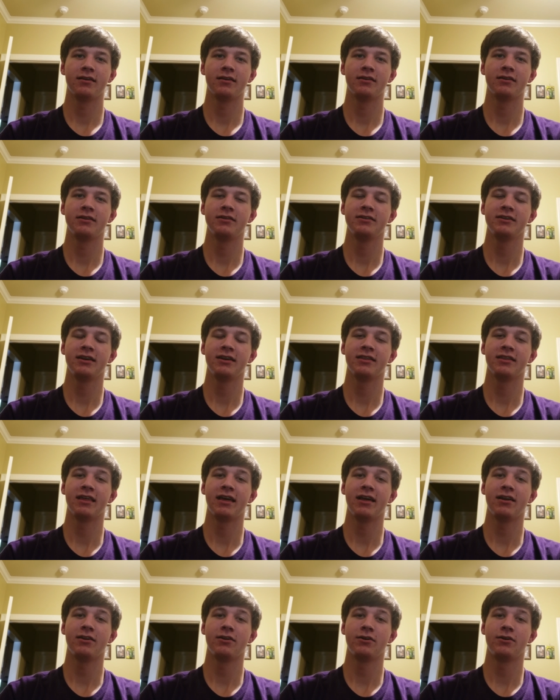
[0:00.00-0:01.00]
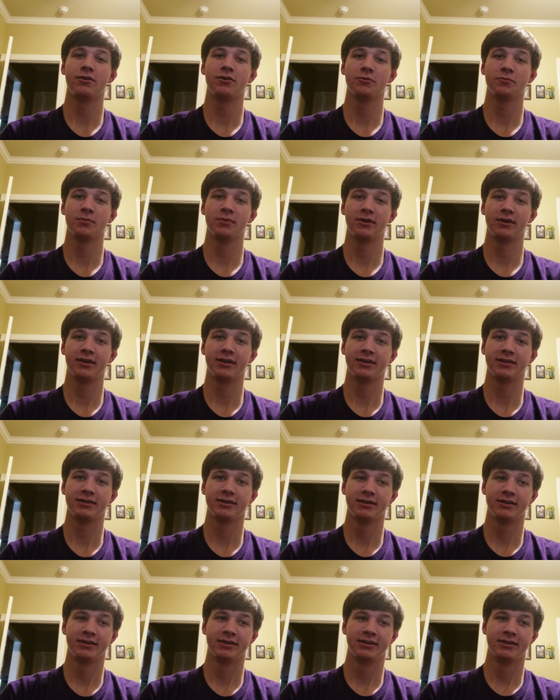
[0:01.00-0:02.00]
didn't take that long, but
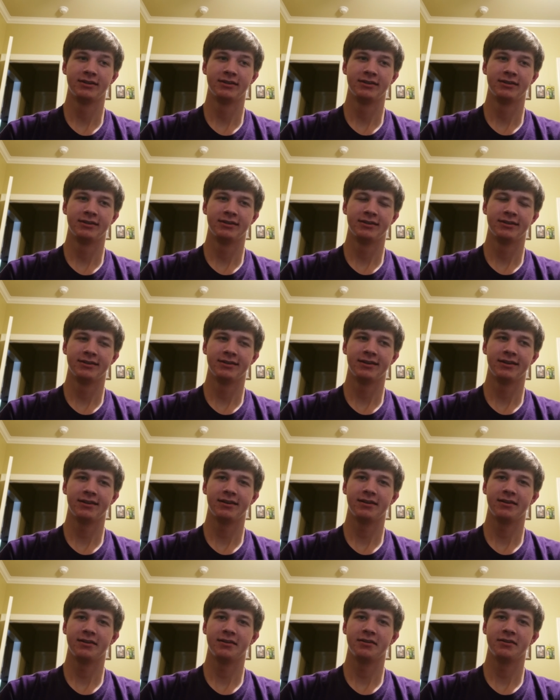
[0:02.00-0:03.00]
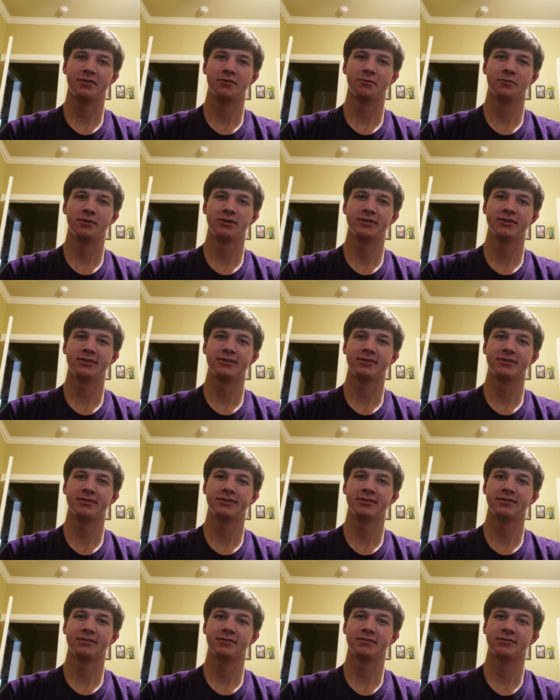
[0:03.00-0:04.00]
it wasn't
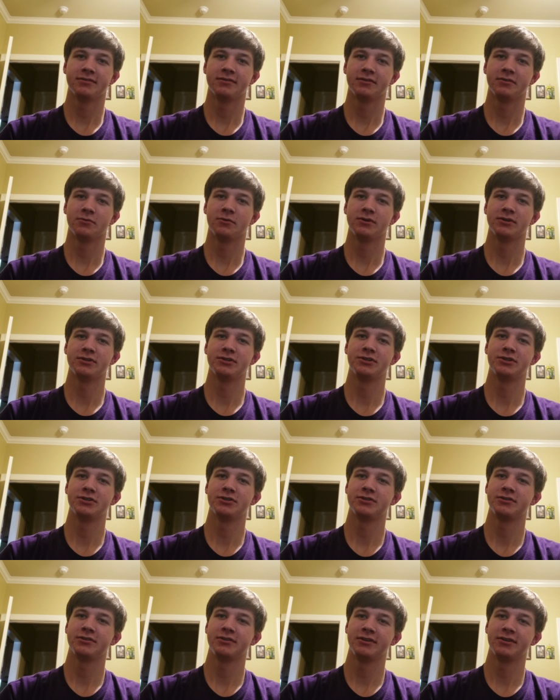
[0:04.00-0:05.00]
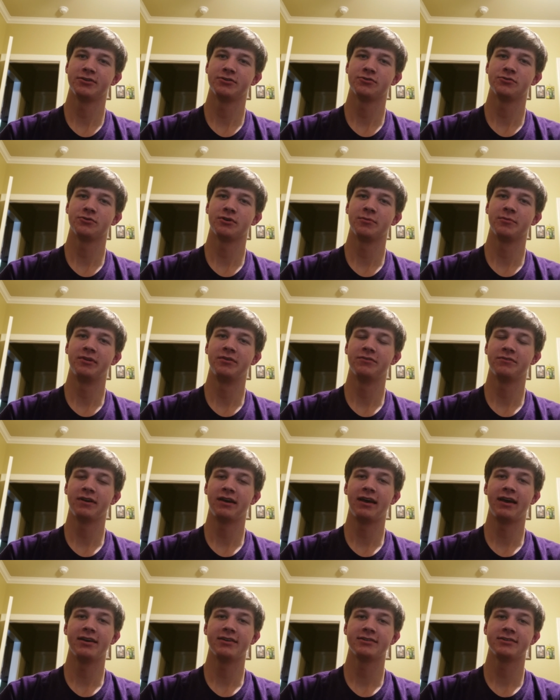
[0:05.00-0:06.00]
just extremely
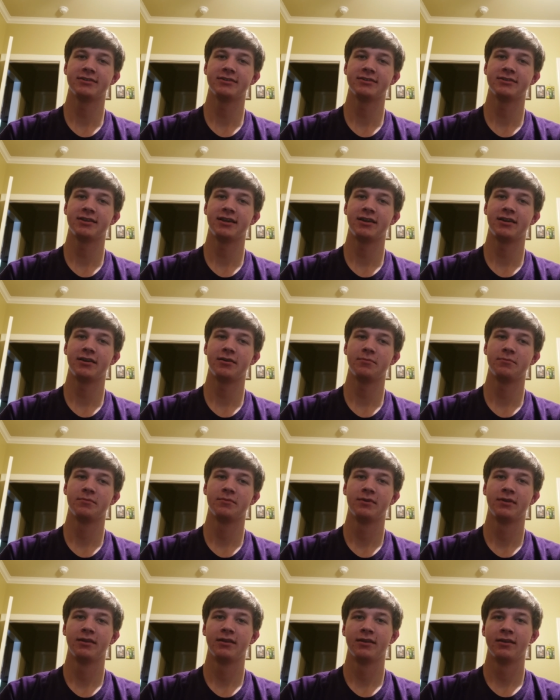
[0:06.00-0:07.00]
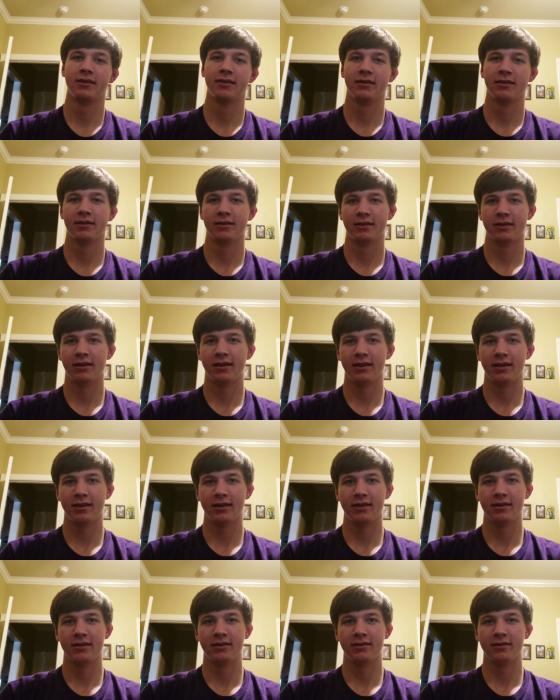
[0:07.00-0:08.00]
fast to set up,
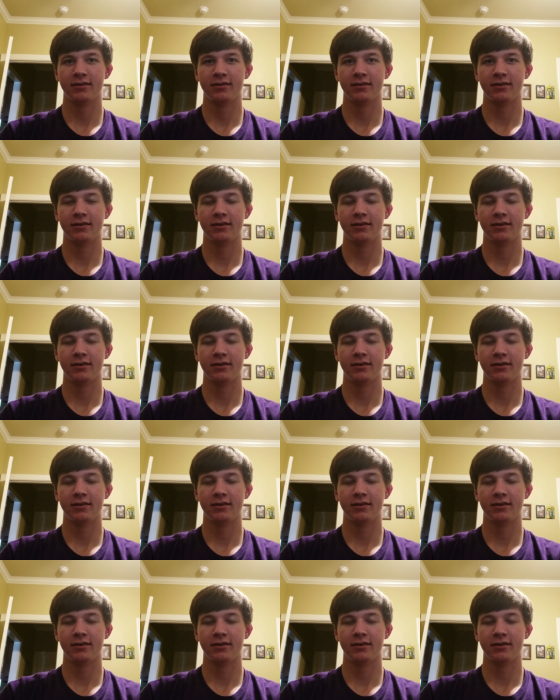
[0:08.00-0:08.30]
and